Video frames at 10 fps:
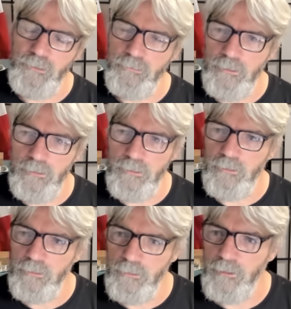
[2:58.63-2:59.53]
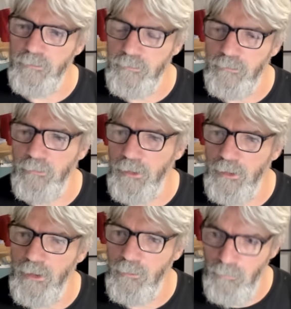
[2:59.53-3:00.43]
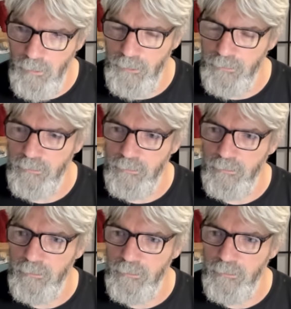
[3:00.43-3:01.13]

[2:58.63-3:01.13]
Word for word: what things the way I want it.